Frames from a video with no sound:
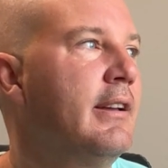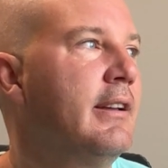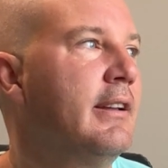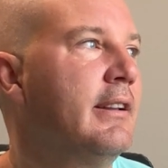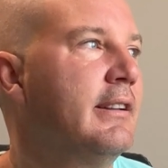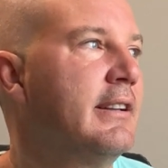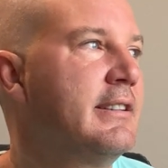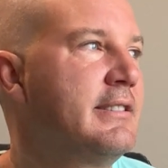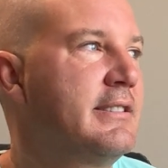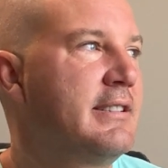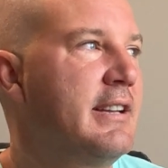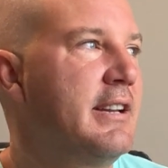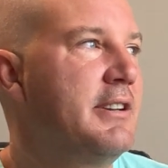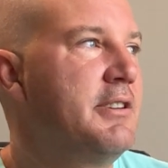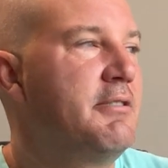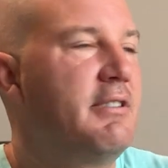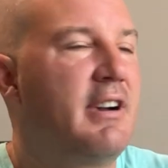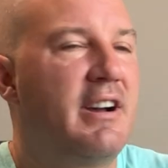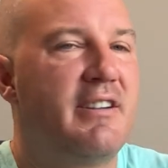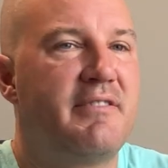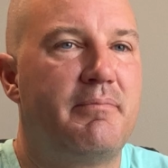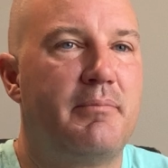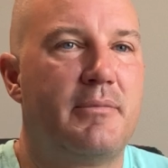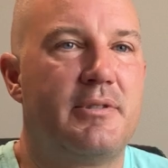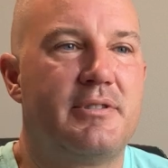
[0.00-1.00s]
let's say you
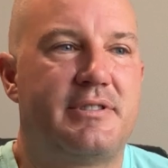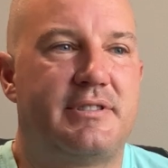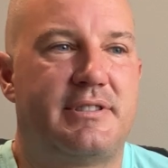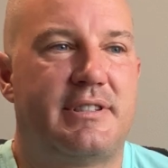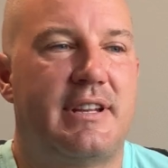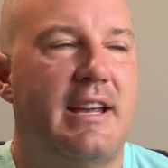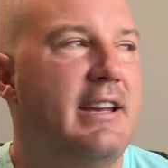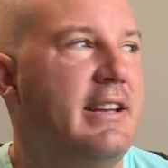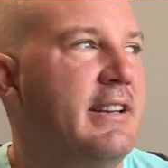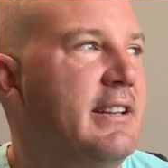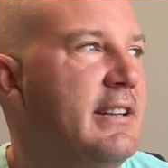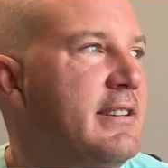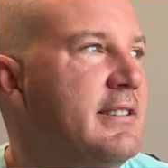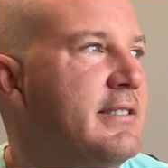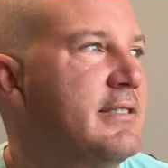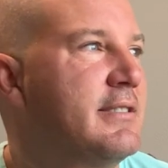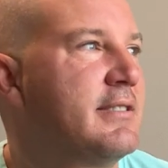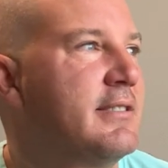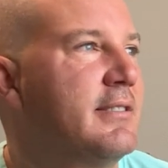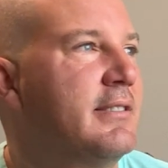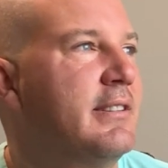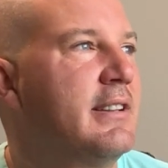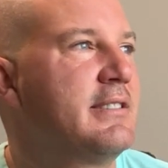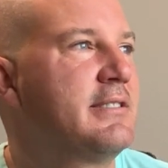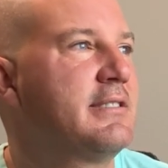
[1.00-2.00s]
have
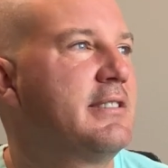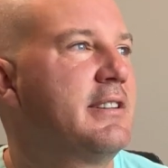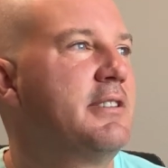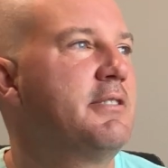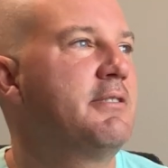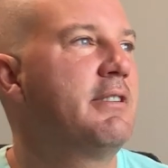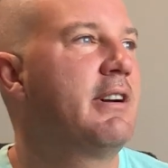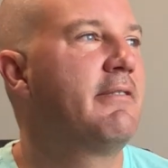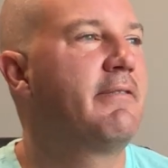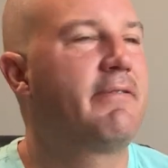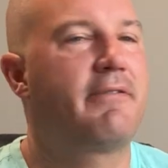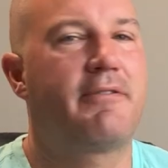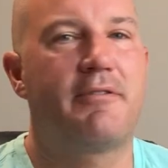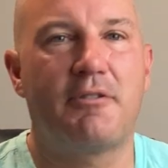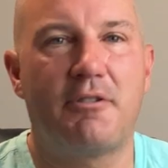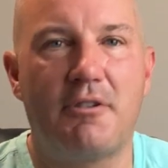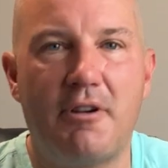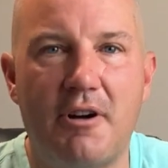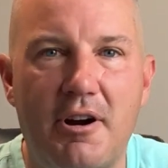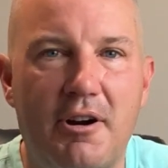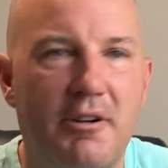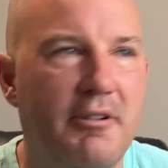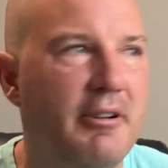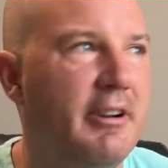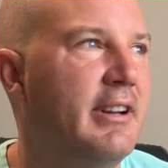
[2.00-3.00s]
Mercedes, let's say you have
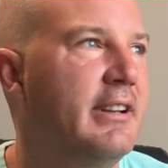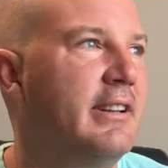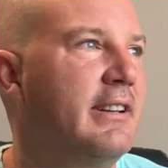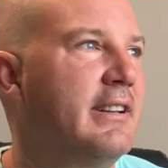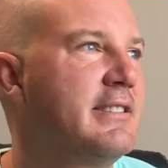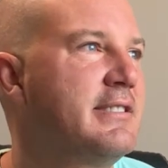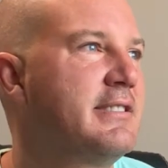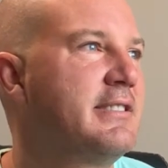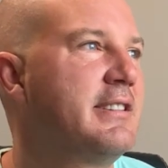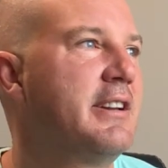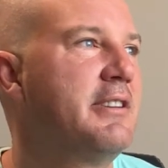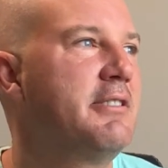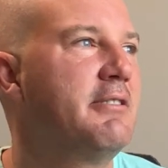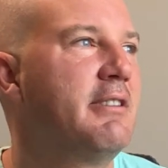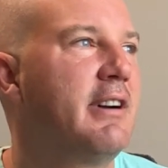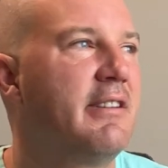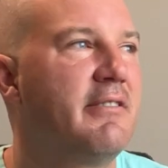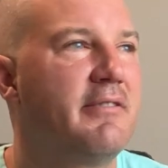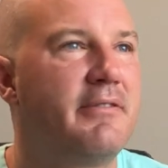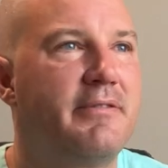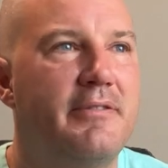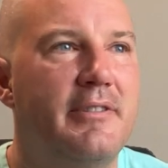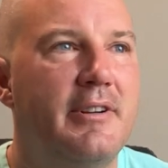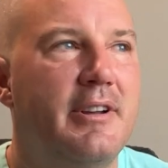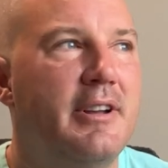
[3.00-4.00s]
Ferrari, let's say you
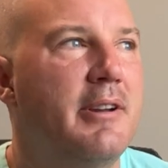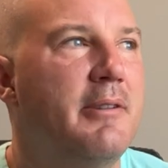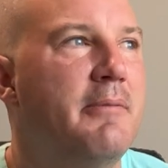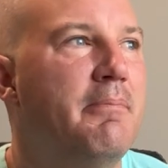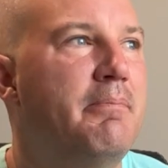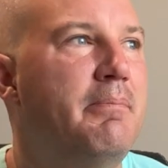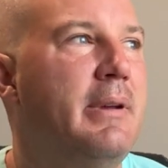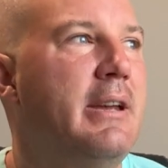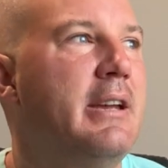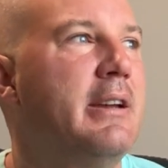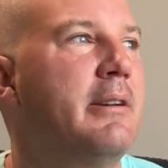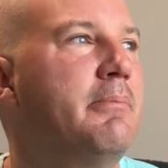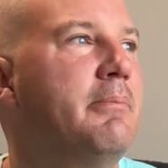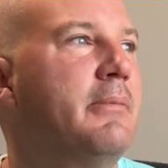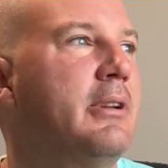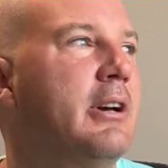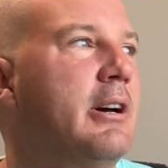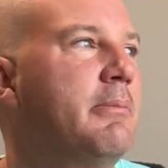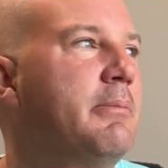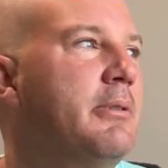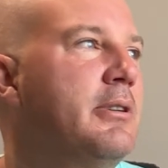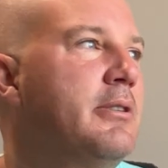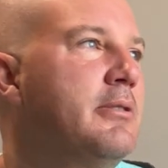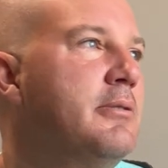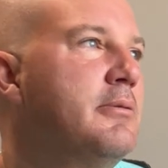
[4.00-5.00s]
have
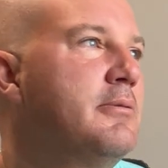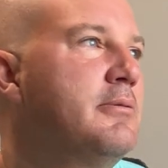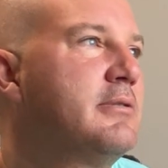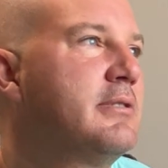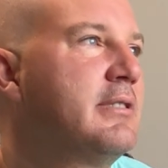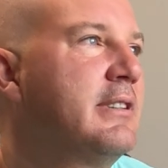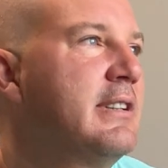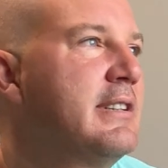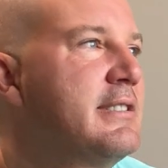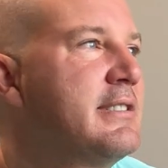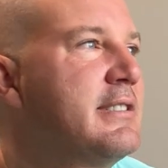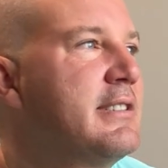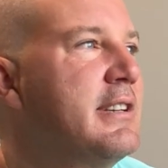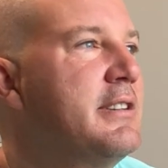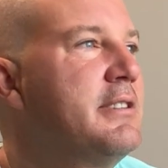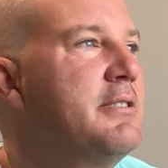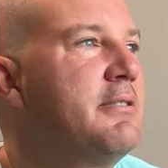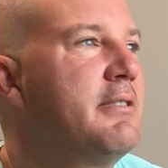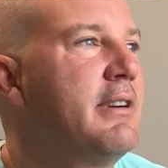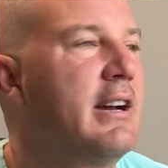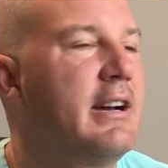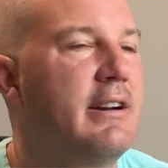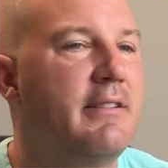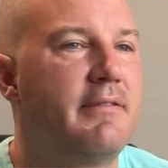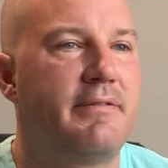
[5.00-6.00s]
BMWs, let's say you
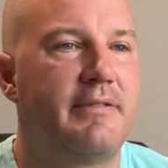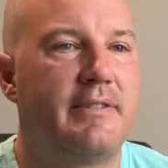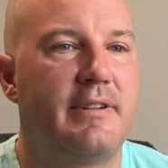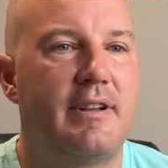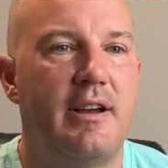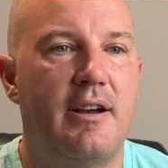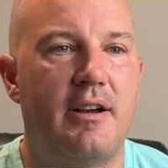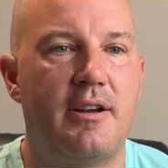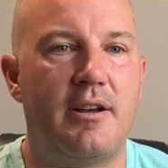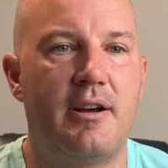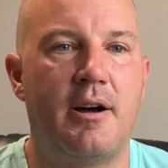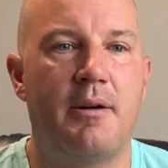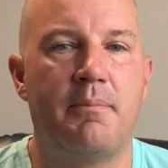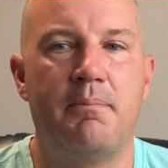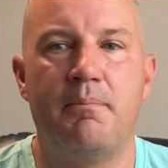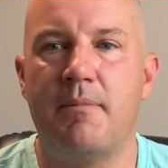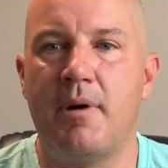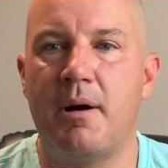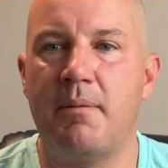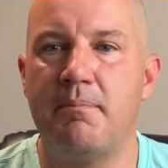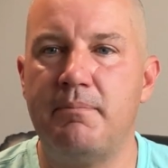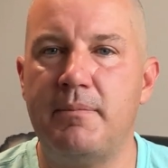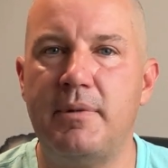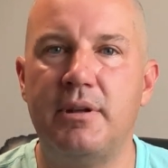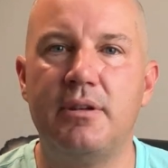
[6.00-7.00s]
have a
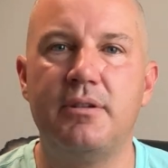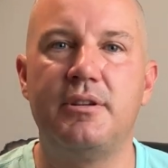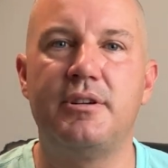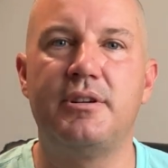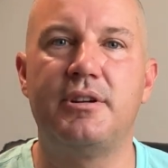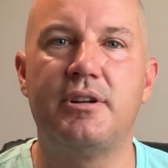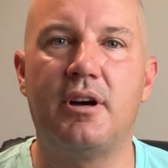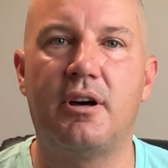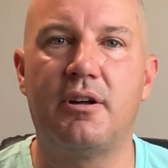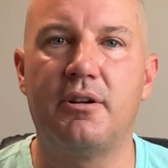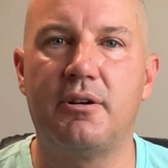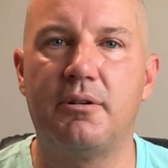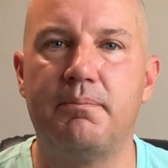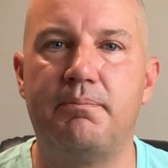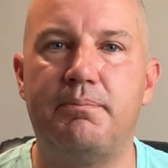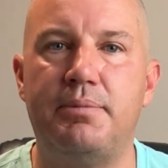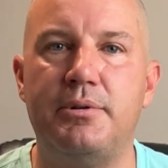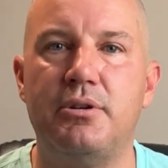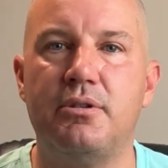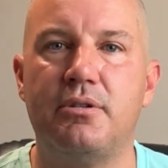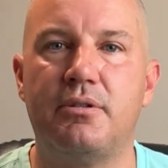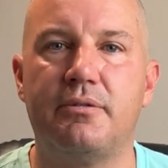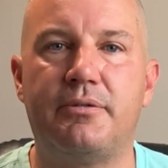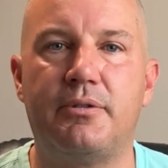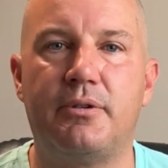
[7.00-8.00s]
$1 million
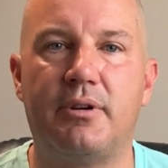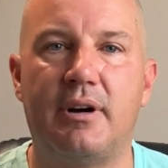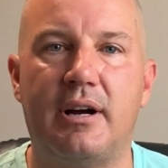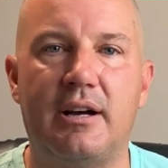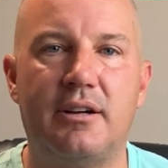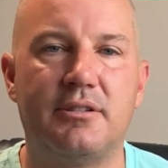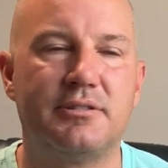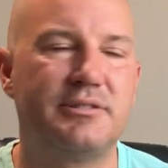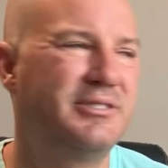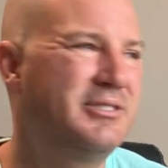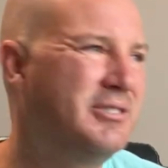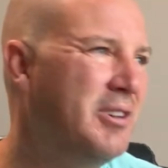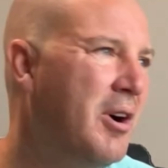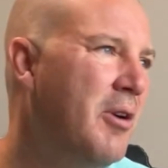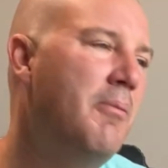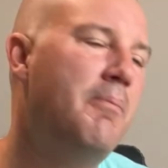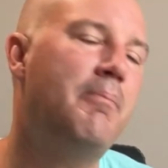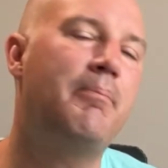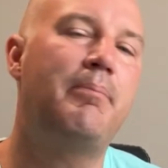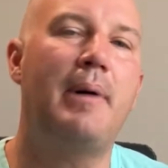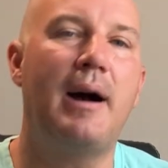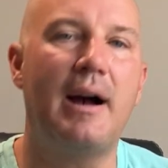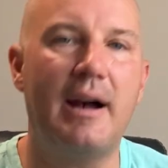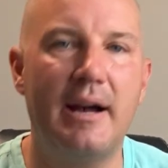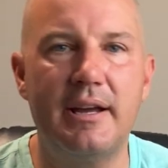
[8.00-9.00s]
beautiful house,
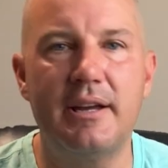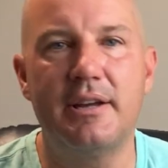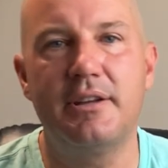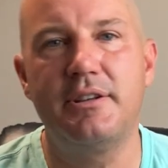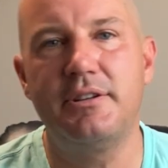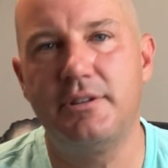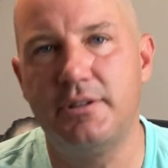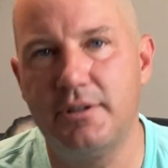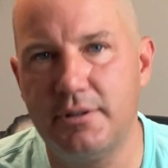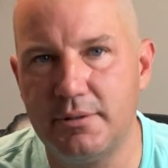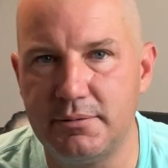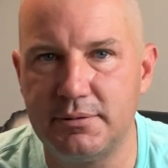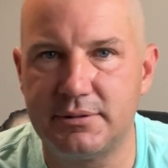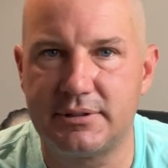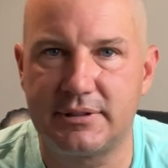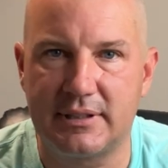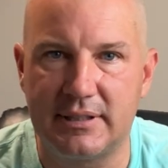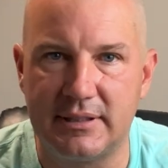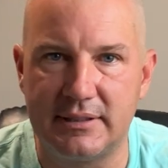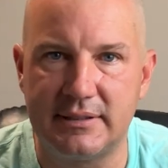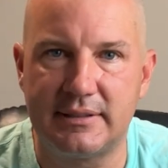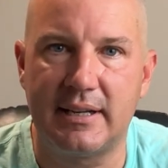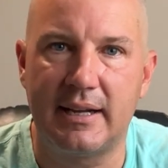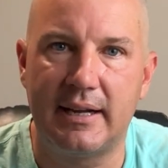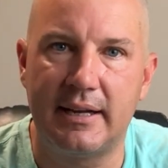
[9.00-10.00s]
don't buy a used
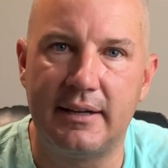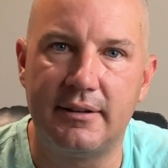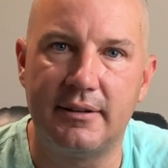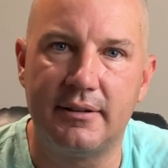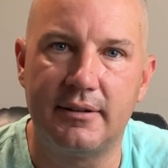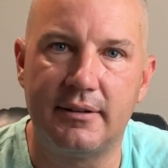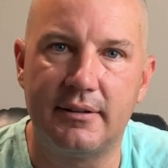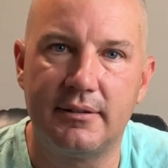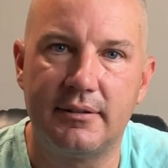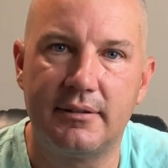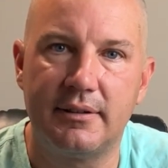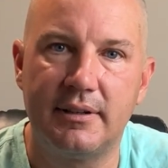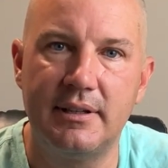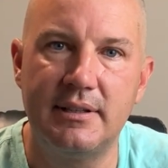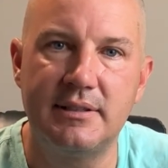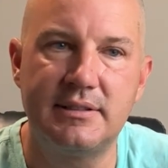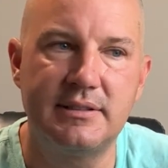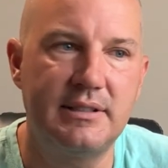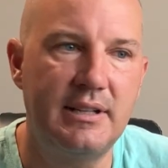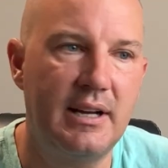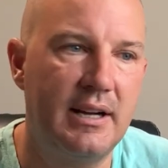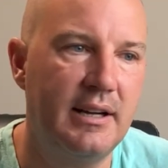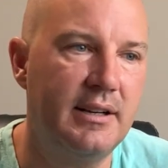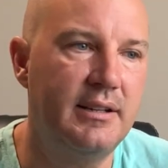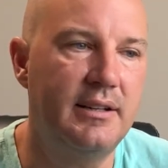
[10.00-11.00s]
container.
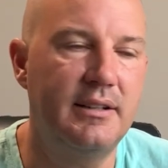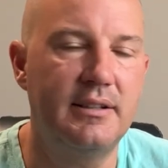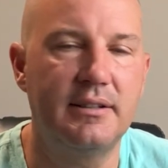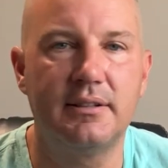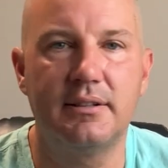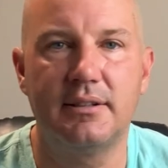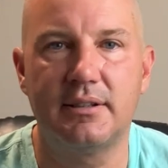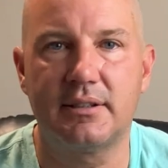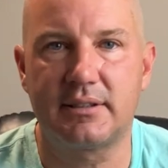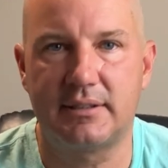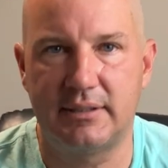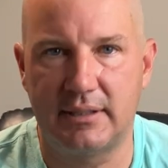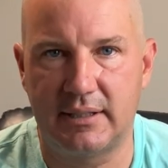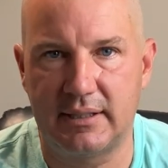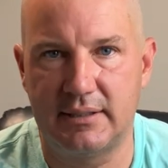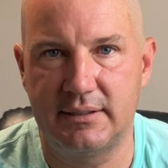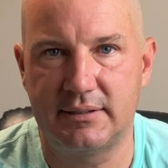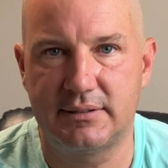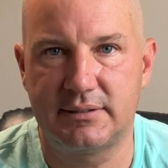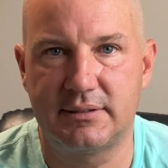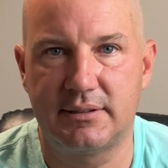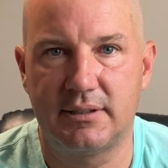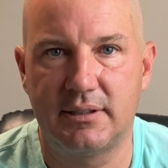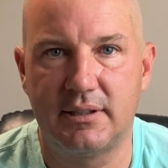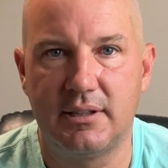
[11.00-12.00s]
It's not going to look
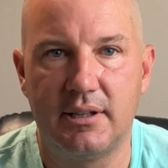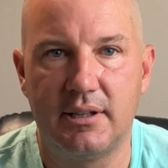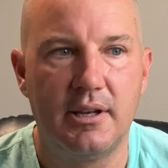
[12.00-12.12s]
nice.